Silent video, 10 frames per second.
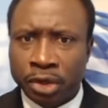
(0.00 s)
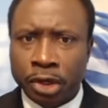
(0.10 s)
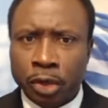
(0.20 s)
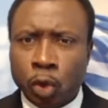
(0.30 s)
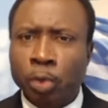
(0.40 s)

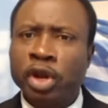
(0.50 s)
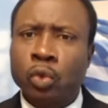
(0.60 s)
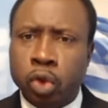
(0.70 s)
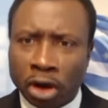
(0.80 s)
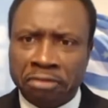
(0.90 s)
will be
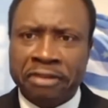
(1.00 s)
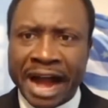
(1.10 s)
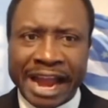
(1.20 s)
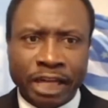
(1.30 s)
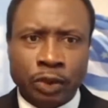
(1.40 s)

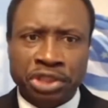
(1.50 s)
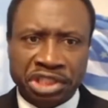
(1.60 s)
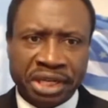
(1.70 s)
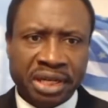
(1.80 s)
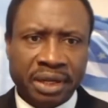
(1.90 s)
qualified to
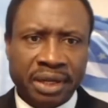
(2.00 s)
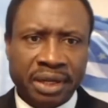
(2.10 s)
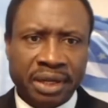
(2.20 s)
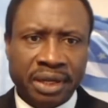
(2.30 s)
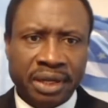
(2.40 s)
sit
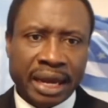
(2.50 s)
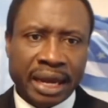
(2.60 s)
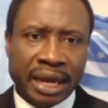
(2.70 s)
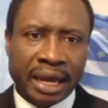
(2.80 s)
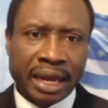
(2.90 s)
in
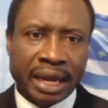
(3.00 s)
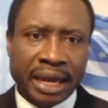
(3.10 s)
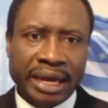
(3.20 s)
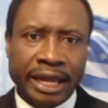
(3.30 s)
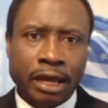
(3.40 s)

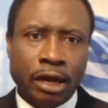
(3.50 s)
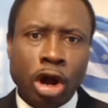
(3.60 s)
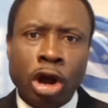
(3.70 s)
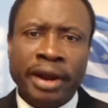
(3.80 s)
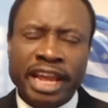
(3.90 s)

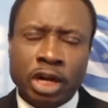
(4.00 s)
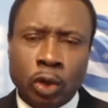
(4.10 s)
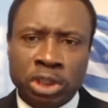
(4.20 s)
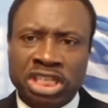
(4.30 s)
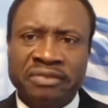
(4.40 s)
the
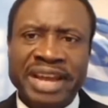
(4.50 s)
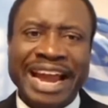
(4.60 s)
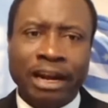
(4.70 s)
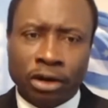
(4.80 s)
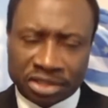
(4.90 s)

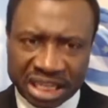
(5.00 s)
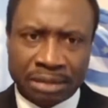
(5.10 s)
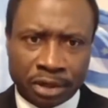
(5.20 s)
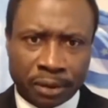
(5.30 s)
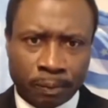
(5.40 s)
all-inclusive dialogue
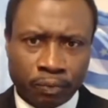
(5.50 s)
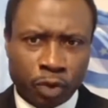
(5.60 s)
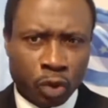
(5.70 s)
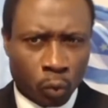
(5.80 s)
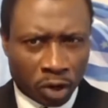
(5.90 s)
table
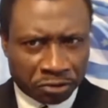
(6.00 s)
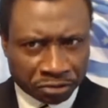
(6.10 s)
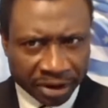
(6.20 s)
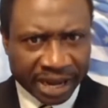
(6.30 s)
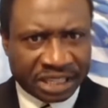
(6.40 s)
with
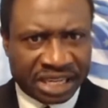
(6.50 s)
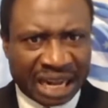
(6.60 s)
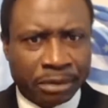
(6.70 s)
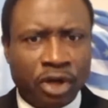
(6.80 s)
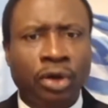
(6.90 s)
French
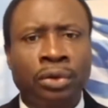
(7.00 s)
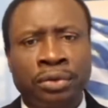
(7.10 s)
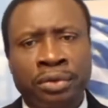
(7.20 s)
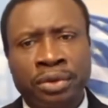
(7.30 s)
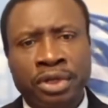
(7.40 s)

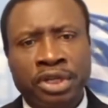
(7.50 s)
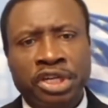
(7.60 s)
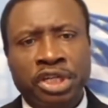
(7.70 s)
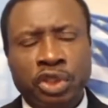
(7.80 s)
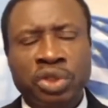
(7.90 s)
Cameroon
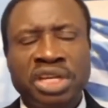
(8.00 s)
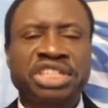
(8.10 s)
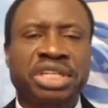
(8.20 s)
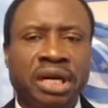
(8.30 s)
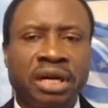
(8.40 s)
to
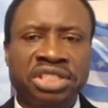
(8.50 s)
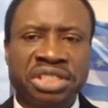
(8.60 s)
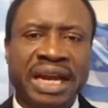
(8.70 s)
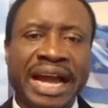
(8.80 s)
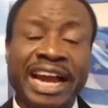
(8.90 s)
discuss
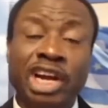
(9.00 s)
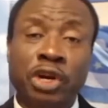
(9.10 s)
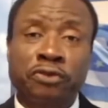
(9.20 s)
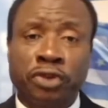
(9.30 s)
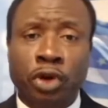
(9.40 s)
the
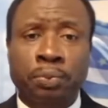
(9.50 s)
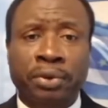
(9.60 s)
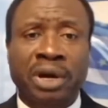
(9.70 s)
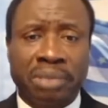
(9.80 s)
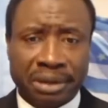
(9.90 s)
Anglophone
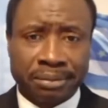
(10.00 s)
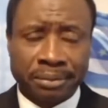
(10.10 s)
problem.